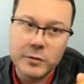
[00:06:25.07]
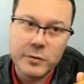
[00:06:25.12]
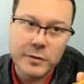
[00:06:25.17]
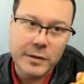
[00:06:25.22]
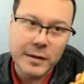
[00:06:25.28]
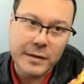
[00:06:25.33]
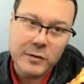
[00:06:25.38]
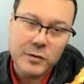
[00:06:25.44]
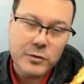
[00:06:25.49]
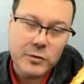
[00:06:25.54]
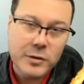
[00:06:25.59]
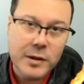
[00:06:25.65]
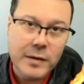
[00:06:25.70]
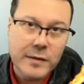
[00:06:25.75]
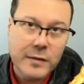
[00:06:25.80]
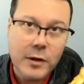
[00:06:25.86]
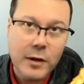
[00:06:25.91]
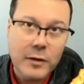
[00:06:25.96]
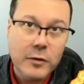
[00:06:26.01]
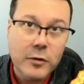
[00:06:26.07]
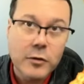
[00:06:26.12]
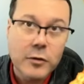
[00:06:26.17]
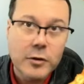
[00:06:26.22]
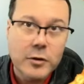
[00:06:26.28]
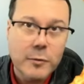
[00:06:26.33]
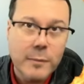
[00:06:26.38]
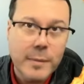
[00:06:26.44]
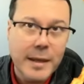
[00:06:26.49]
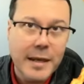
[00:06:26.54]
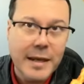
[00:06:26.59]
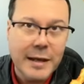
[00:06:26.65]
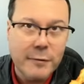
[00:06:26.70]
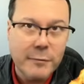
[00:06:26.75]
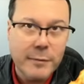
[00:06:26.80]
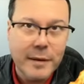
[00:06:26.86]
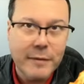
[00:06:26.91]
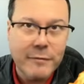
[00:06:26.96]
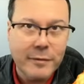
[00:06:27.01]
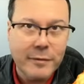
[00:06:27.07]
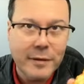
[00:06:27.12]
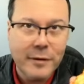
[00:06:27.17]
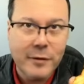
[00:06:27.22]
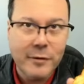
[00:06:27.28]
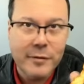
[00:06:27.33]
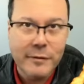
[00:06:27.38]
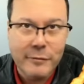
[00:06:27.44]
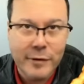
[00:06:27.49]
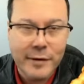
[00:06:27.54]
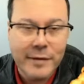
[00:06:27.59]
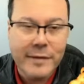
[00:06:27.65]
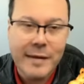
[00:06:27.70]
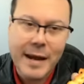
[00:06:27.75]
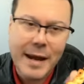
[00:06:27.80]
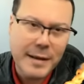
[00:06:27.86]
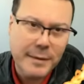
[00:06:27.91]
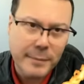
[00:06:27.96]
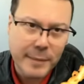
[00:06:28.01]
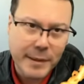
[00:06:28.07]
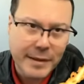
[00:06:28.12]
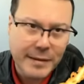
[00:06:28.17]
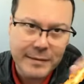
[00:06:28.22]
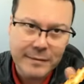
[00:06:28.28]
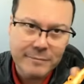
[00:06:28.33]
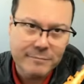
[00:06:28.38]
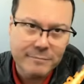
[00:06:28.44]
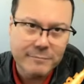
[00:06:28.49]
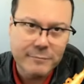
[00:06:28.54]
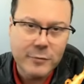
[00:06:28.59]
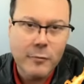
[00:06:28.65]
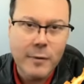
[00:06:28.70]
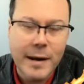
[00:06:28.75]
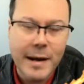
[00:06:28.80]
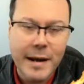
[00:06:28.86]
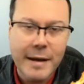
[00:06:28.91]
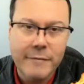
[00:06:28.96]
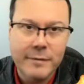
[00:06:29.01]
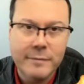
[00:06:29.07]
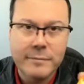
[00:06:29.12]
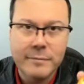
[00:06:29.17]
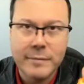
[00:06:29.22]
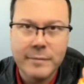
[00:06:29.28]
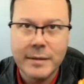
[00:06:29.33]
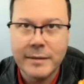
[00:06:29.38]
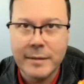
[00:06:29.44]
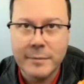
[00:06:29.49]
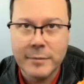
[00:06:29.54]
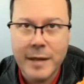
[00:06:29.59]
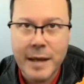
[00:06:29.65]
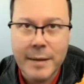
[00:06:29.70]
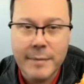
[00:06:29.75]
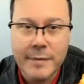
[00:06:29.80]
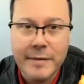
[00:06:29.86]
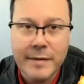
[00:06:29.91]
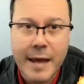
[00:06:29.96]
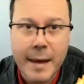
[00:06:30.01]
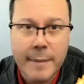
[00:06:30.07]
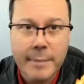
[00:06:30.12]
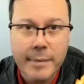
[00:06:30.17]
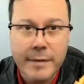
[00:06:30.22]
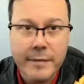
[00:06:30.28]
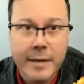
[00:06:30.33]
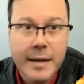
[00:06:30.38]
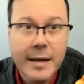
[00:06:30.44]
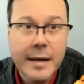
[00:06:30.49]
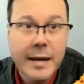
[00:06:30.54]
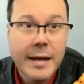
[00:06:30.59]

It's just not good to begin with on the first hand, but whatever. Sometimes it happens.